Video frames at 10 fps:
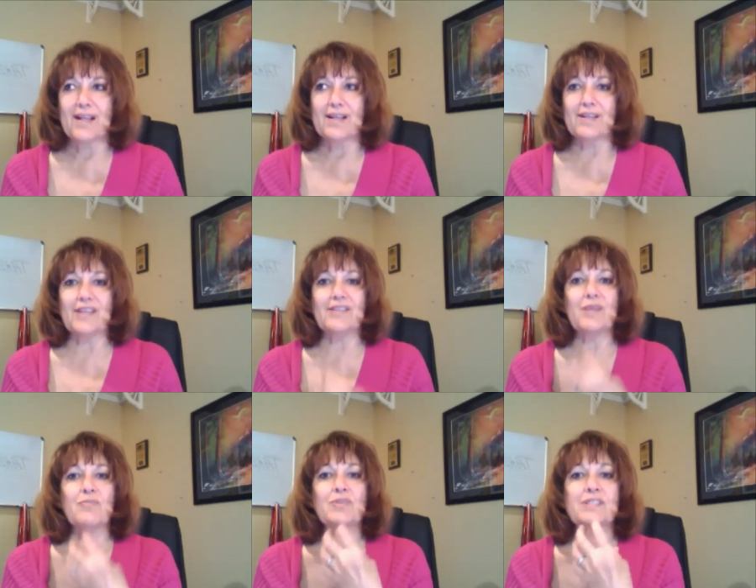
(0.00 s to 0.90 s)
Let
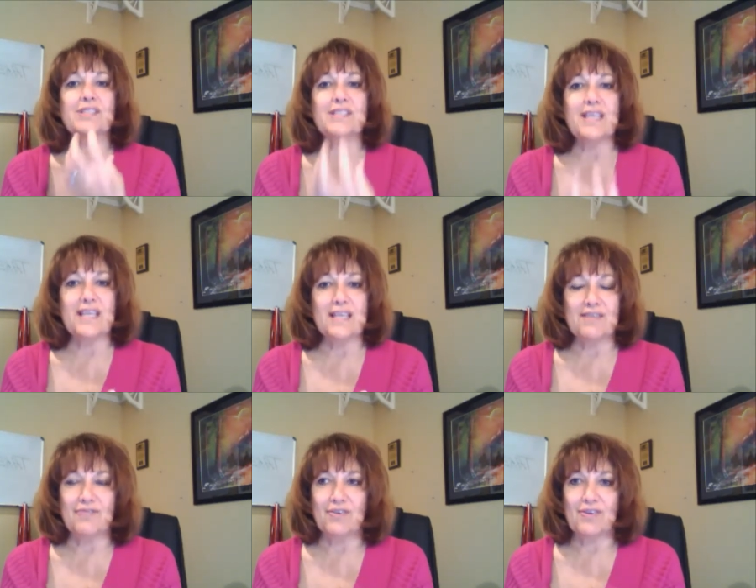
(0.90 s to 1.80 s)
them receive
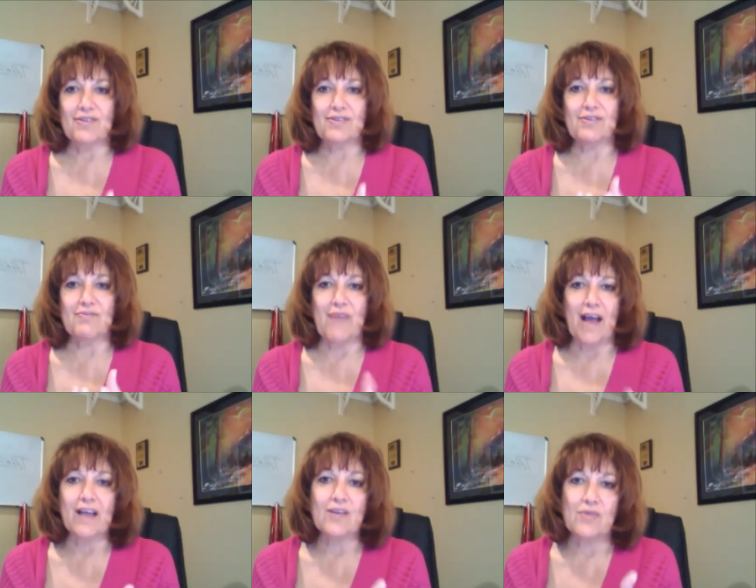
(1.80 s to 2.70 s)
the
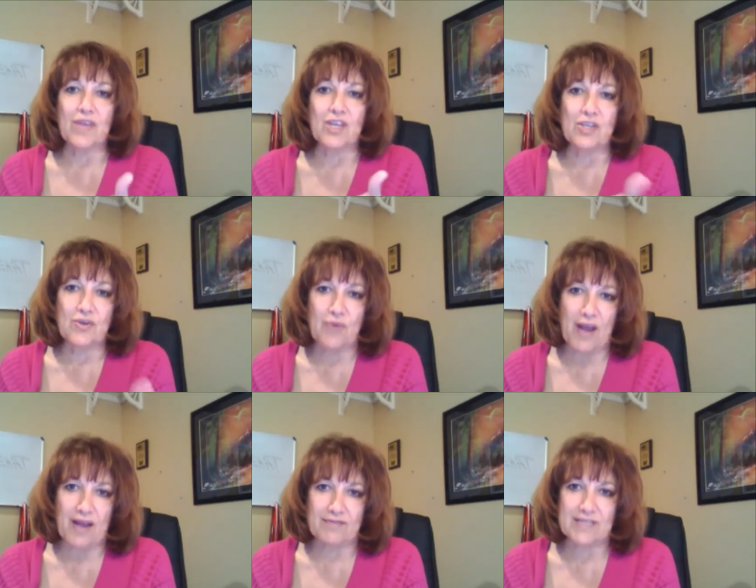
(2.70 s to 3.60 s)
value that you
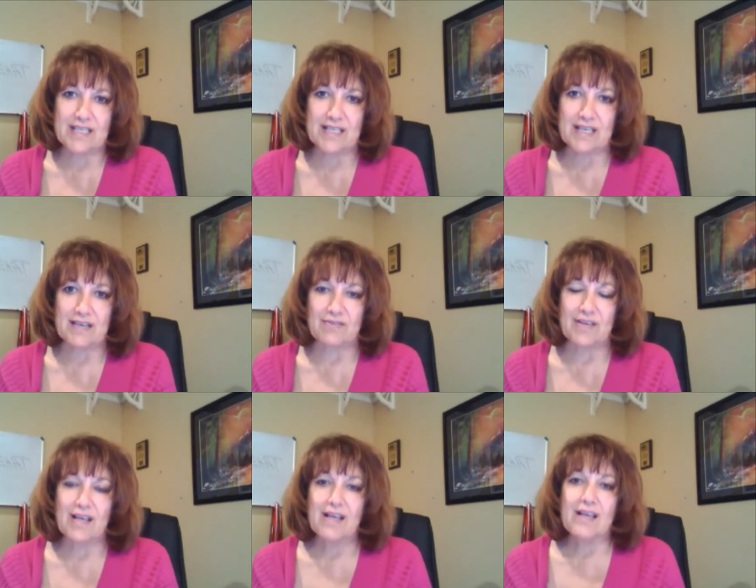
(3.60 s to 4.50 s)
have to give
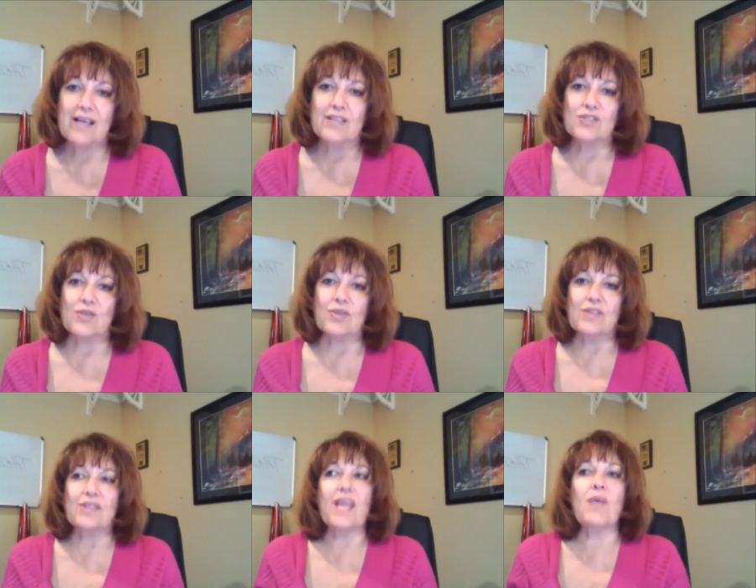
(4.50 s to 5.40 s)
so that
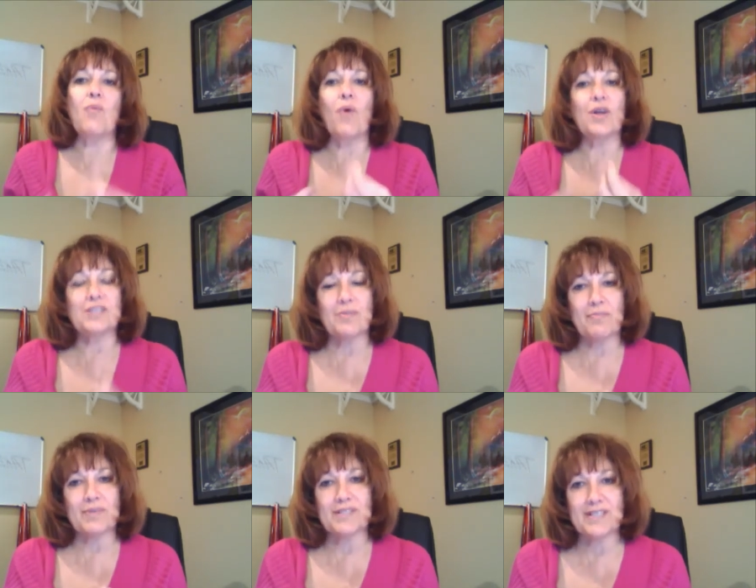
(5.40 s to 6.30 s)
they want to
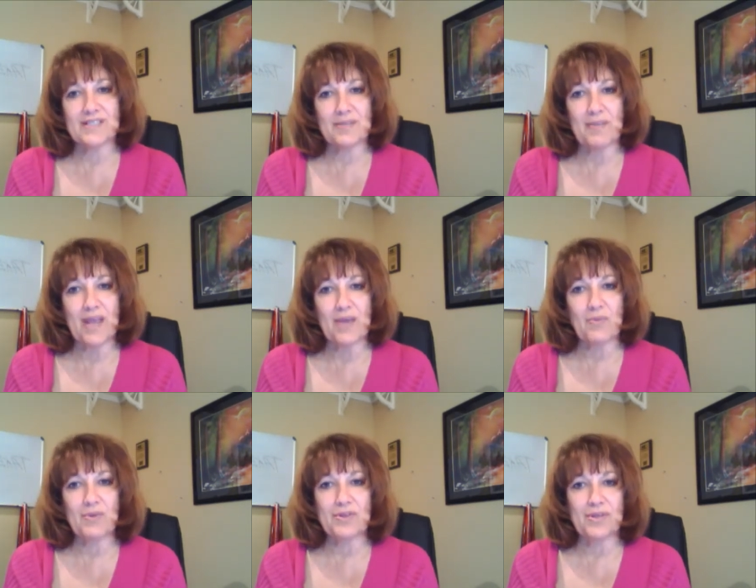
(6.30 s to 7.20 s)
participate
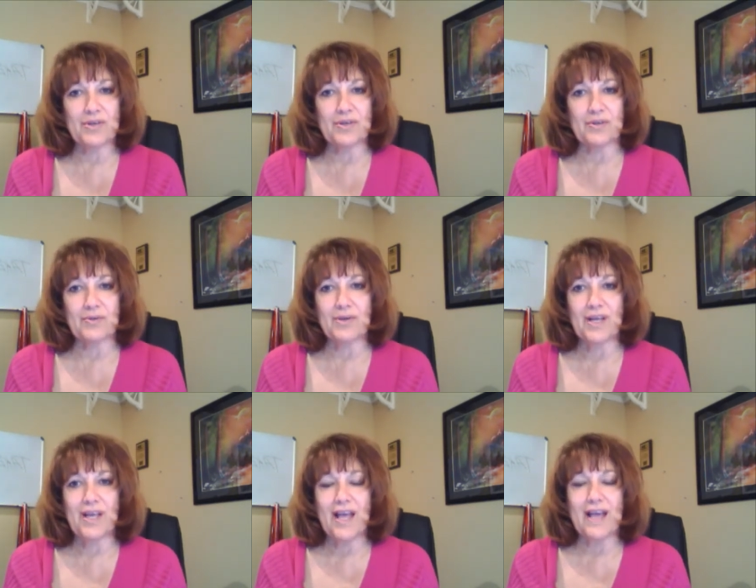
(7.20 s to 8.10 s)
with you
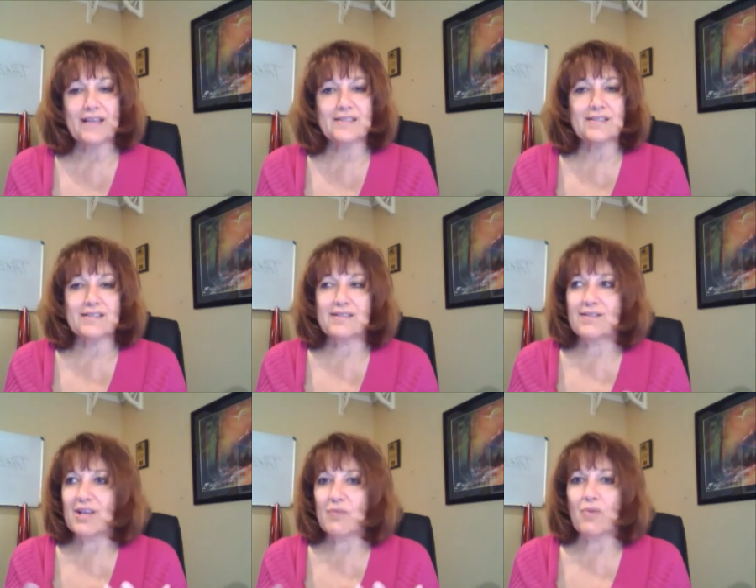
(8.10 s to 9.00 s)
as
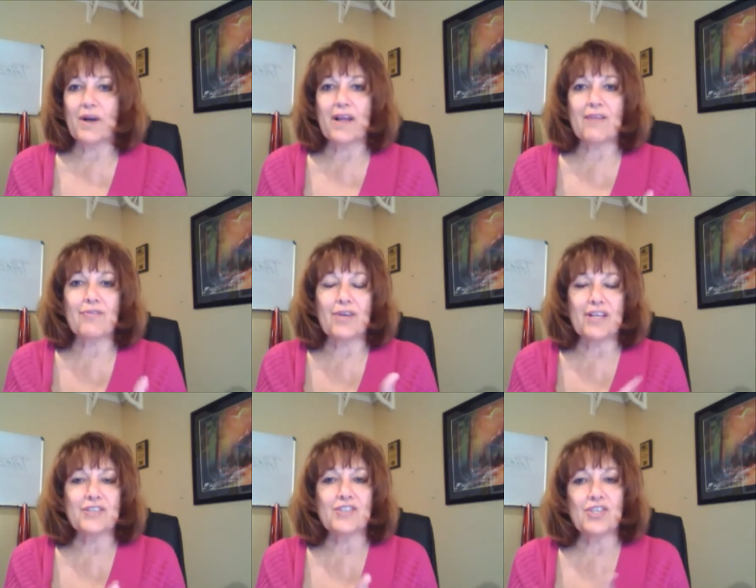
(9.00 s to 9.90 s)
in whatever it
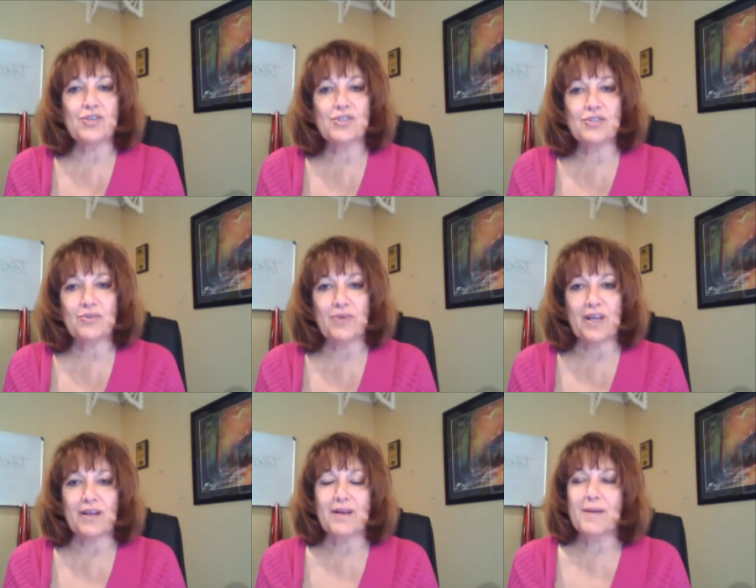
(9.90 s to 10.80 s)
is that you're doing.
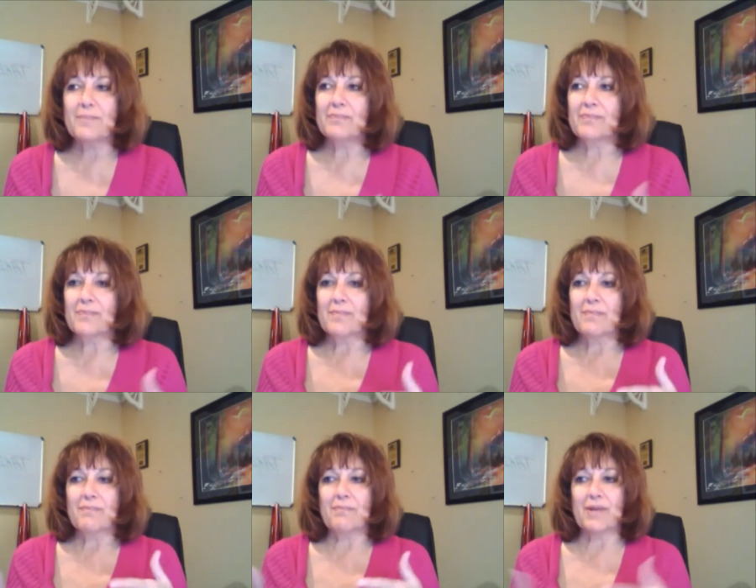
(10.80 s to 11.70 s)

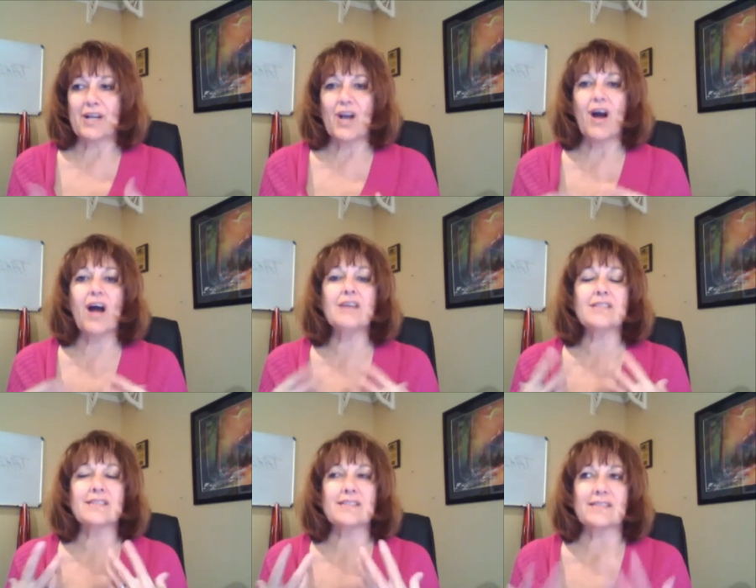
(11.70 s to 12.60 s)
But
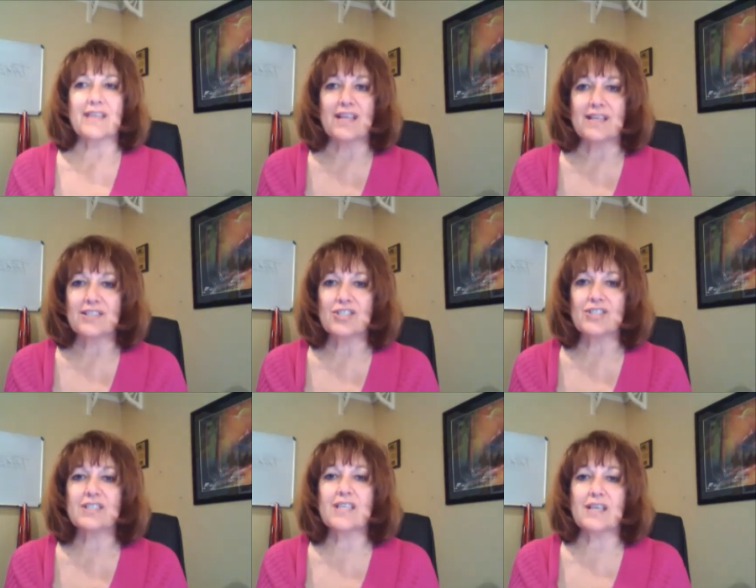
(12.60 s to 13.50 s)
constantly just
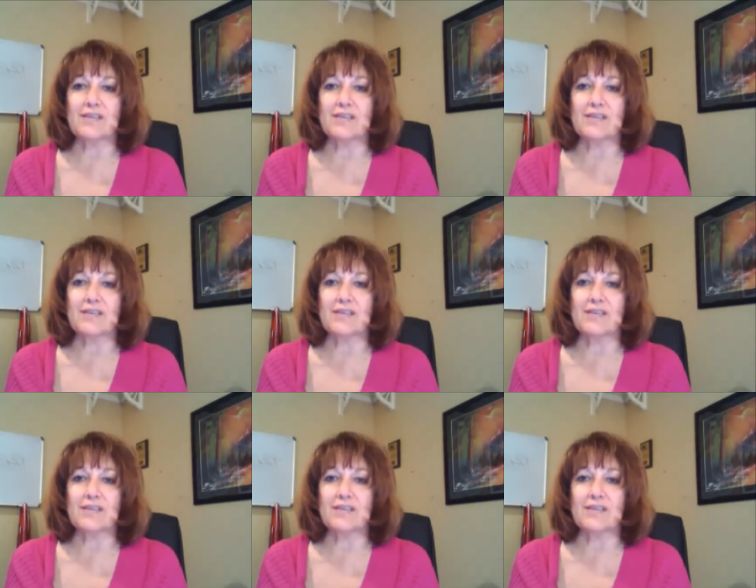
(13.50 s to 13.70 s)
give